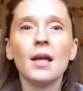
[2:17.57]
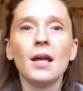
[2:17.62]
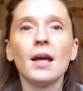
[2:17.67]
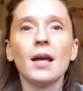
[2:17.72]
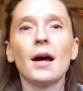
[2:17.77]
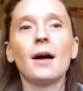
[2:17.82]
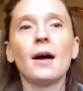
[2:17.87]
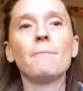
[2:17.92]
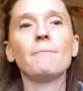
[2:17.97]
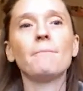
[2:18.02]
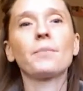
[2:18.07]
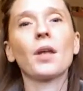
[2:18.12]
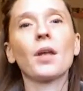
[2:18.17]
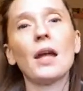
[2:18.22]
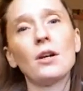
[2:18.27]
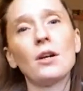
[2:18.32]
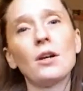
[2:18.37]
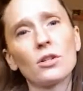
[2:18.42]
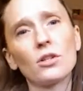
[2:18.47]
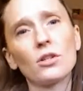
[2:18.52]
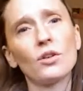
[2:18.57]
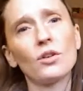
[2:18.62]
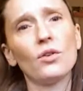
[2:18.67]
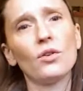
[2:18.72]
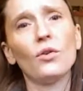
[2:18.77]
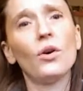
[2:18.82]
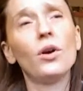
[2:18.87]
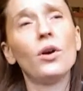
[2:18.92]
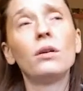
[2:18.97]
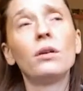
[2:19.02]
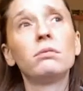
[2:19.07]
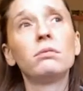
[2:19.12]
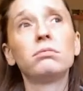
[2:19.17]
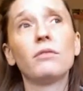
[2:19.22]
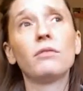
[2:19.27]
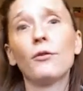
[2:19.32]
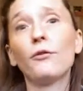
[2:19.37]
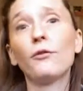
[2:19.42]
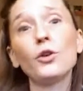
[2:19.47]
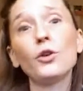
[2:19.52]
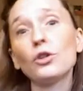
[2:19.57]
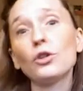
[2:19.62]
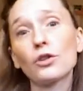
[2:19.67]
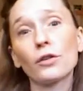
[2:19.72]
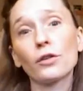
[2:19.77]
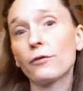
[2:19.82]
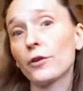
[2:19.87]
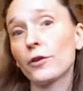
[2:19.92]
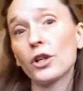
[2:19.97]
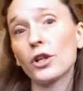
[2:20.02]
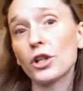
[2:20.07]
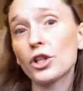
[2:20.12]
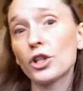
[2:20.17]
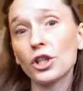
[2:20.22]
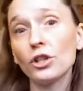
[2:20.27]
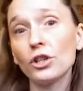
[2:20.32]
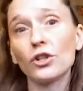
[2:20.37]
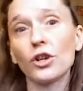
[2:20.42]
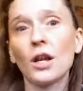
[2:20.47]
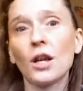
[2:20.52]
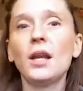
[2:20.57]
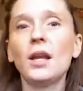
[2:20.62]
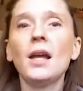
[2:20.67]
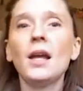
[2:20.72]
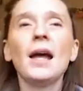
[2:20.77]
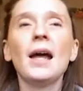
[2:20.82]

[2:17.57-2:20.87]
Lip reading: and also the future for your children?